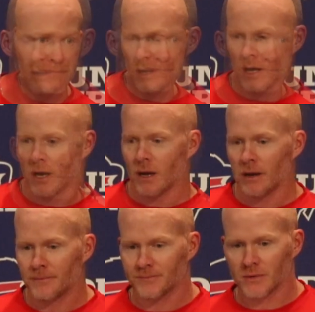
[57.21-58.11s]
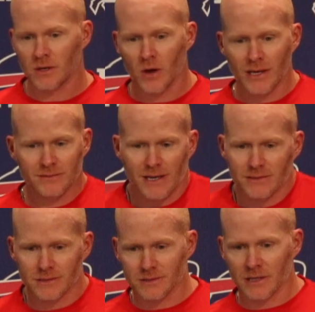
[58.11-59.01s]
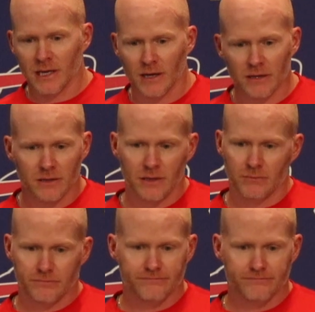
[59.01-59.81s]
Uh, you know, I, I just again I keep